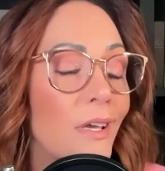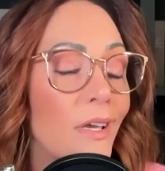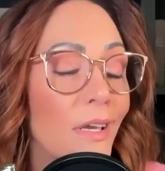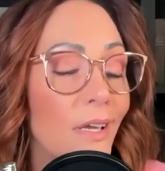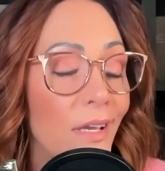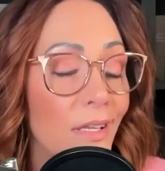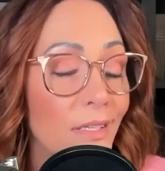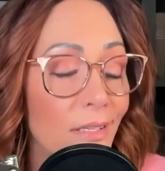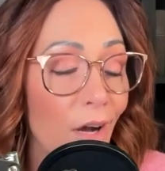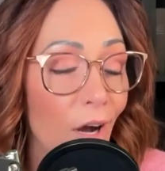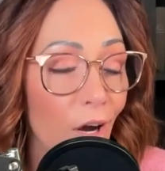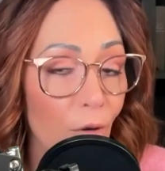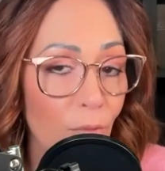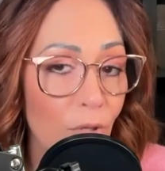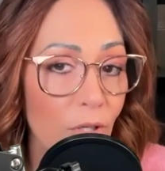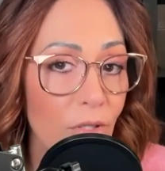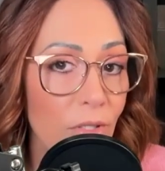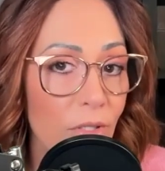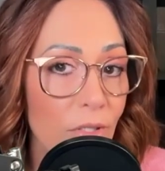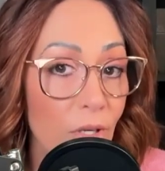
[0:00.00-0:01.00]
it's
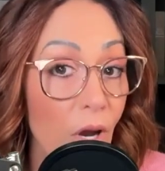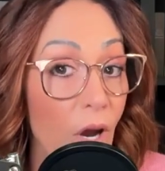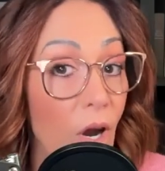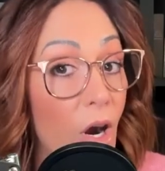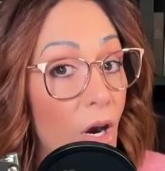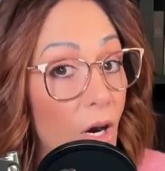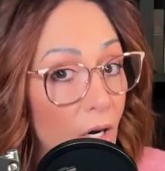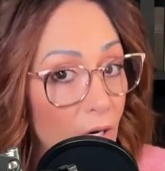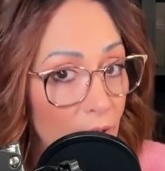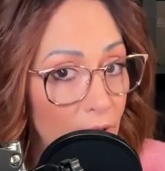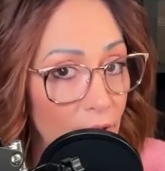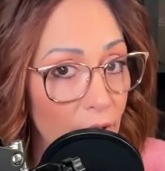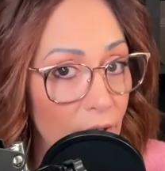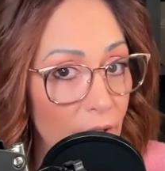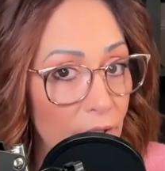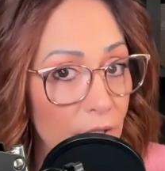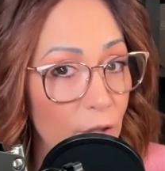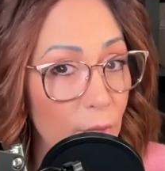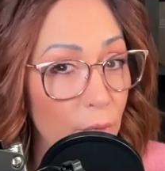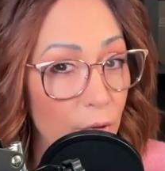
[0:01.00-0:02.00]
almost harder
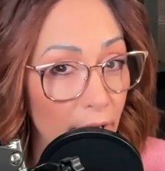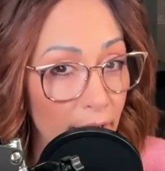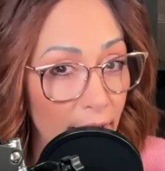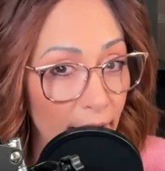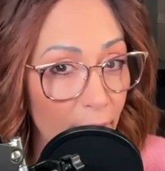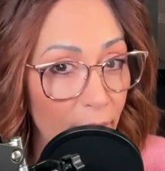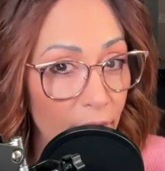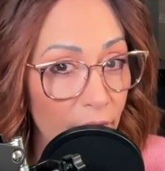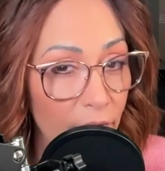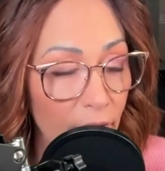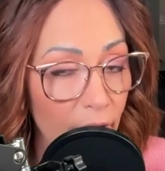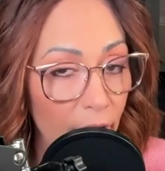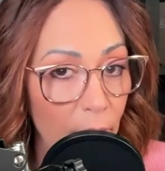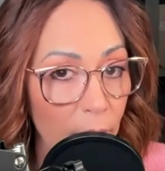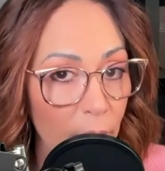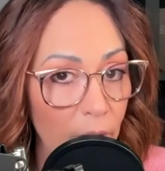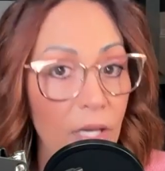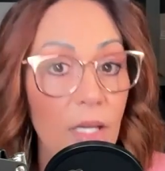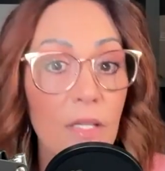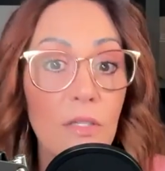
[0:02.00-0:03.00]
to break out of that
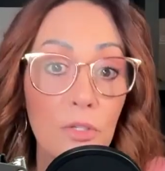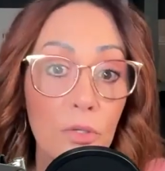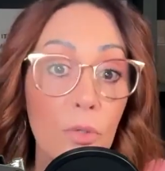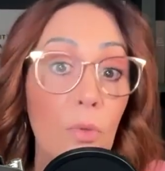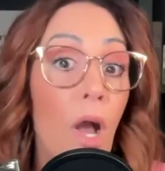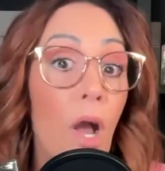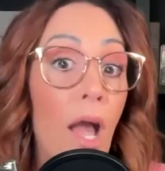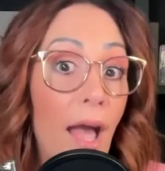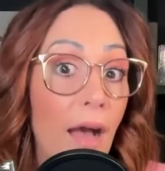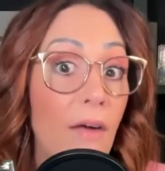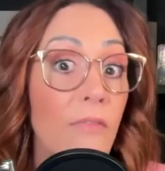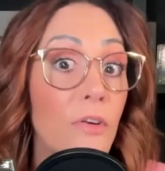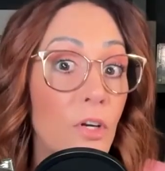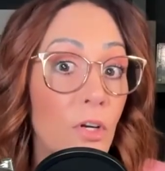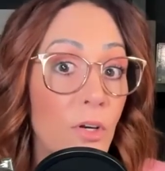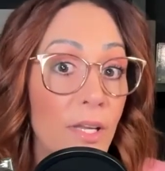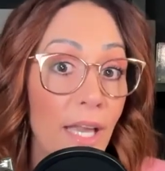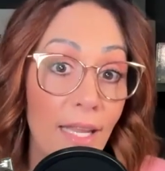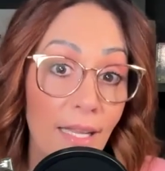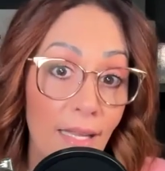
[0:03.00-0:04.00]
because you have
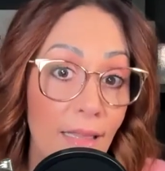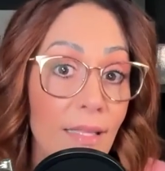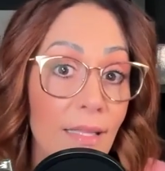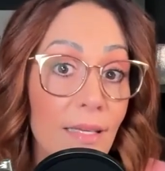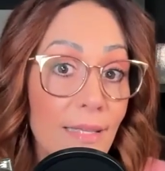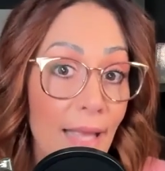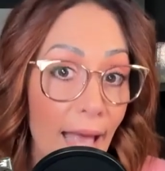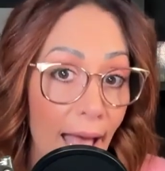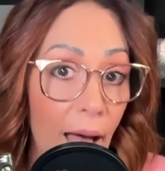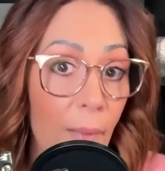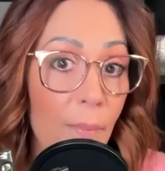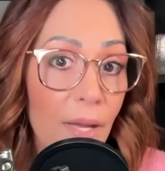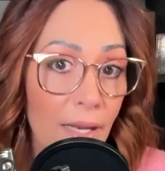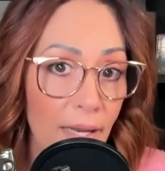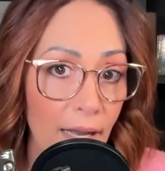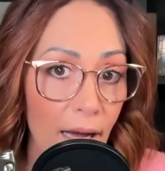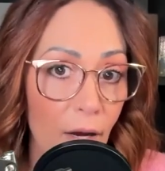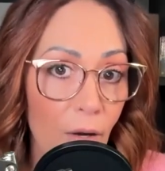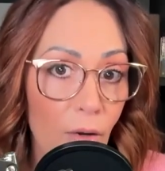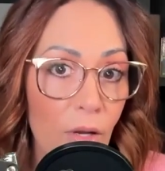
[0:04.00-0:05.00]
created this habit
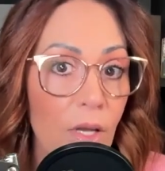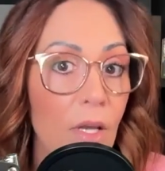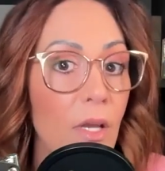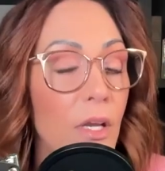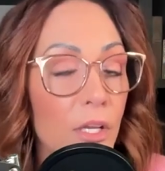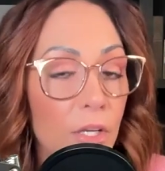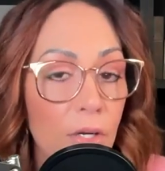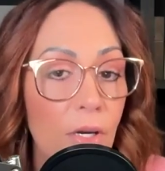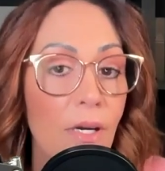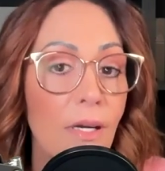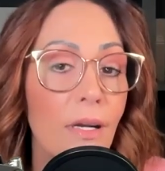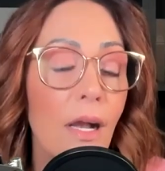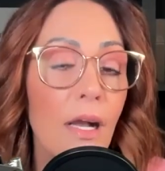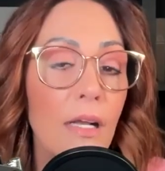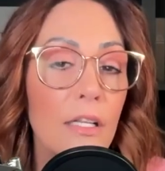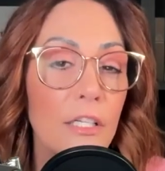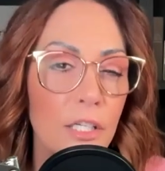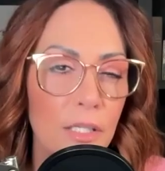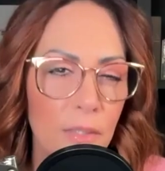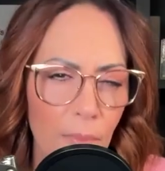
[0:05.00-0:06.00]
now. Your
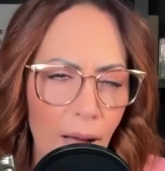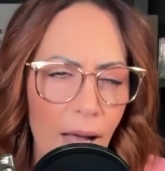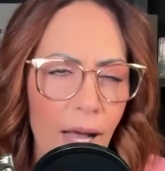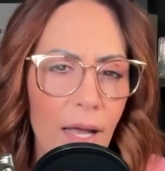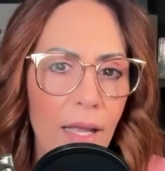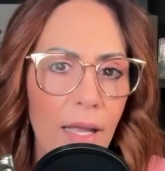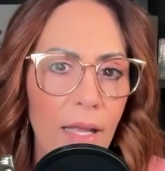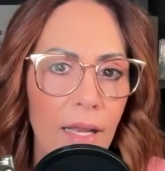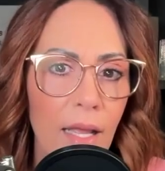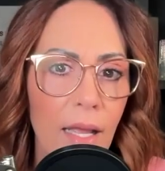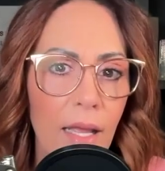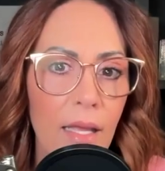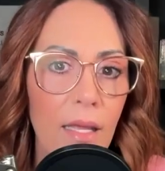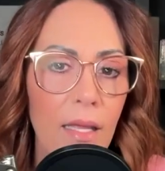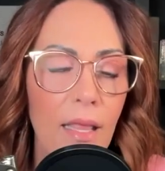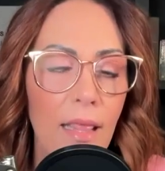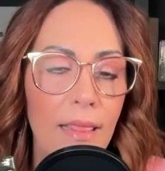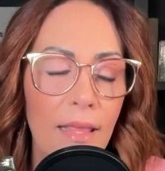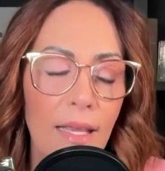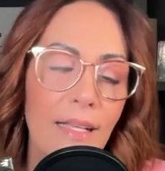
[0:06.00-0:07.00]
unconscious mind
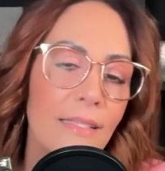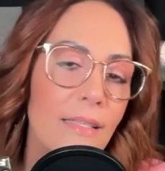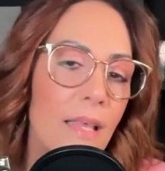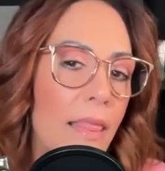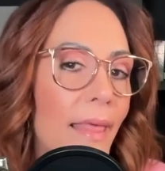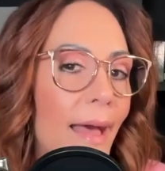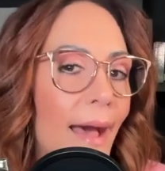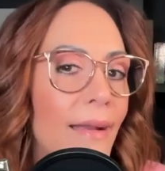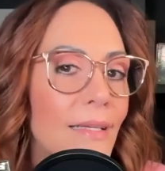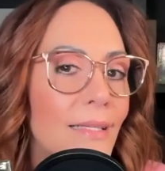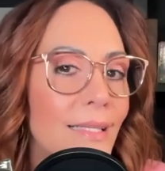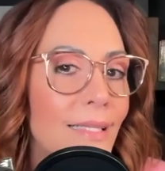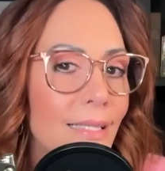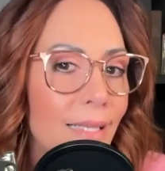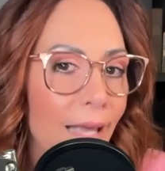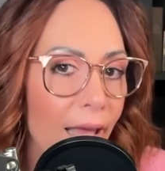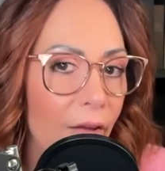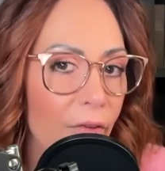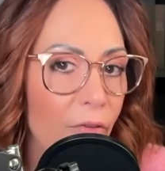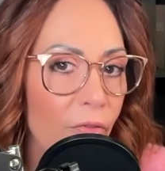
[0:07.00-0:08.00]
thinks that that is
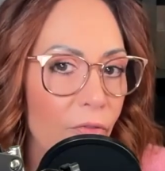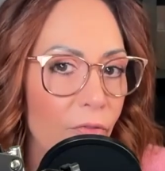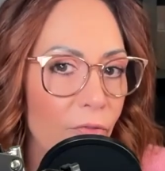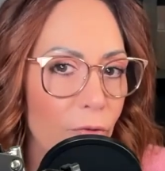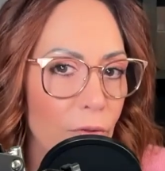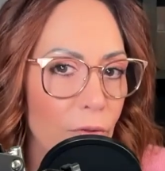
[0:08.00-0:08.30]
safe.